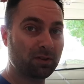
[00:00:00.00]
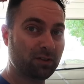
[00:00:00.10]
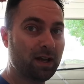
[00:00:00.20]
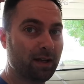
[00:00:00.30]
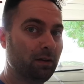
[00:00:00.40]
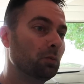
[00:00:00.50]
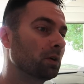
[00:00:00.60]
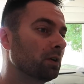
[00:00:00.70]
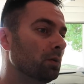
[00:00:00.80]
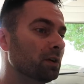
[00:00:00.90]
busy day.
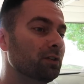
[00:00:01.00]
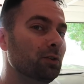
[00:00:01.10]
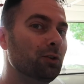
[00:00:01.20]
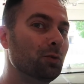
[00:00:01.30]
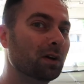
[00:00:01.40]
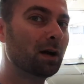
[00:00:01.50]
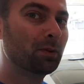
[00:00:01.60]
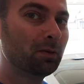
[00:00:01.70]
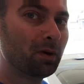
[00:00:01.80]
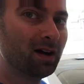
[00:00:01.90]
We're going to do a
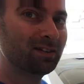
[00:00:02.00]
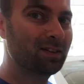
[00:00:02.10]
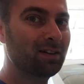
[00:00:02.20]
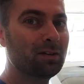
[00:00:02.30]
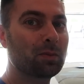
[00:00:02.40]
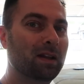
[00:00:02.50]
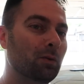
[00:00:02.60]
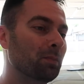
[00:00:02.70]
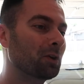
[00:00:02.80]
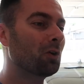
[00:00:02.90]
couple of mods here. We
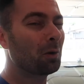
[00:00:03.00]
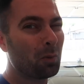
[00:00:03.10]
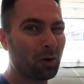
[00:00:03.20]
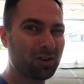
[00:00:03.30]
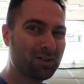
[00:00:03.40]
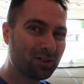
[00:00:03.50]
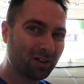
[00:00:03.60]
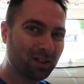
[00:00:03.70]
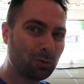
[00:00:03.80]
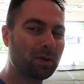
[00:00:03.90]
gotta rip the car apart just
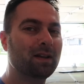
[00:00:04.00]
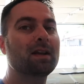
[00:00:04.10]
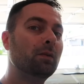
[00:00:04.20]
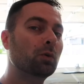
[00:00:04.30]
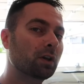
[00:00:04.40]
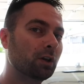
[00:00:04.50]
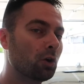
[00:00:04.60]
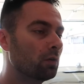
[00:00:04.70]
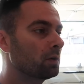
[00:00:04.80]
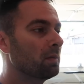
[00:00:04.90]
a little bit, and then we're gonna
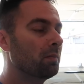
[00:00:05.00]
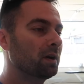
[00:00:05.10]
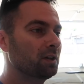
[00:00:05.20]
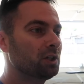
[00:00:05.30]
go over to my buddy's